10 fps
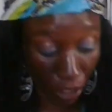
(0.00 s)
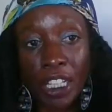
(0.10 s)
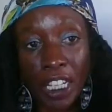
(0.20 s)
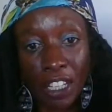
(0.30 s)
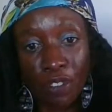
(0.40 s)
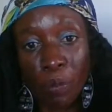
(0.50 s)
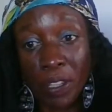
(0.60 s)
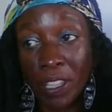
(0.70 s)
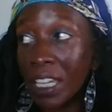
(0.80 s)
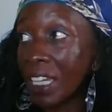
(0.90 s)
getting from
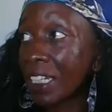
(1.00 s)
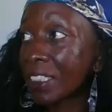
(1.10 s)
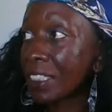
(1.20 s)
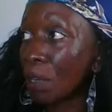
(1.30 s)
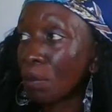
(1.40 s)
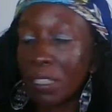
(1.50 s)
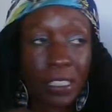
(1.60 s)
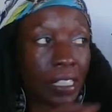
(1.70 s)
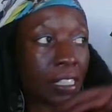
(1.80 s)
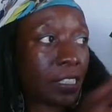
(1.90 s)
within and stop
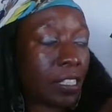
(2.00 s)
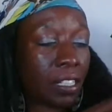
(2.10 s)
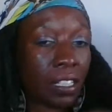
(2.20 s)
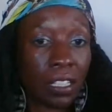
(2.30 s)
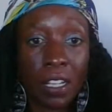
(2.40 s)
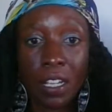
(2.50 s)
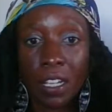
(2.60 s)
listening to